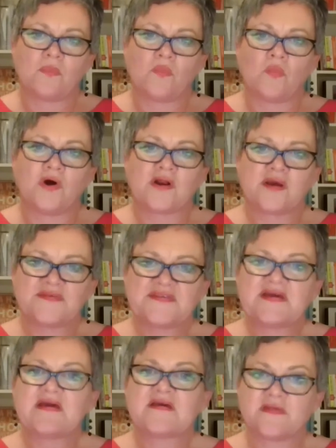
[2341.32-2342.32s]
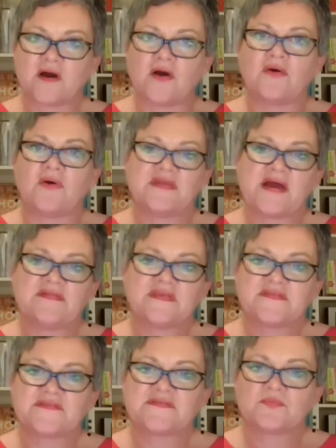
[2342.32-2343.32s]
what I'm seeing though, and
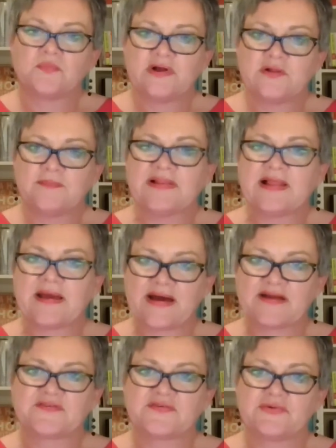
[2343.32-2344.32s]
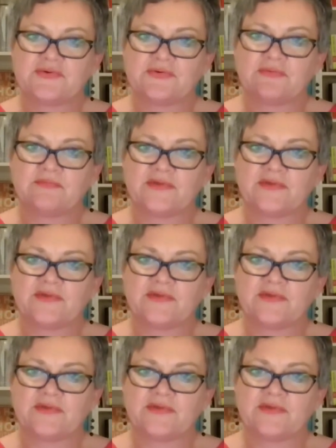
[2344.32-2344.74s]
this will play back to,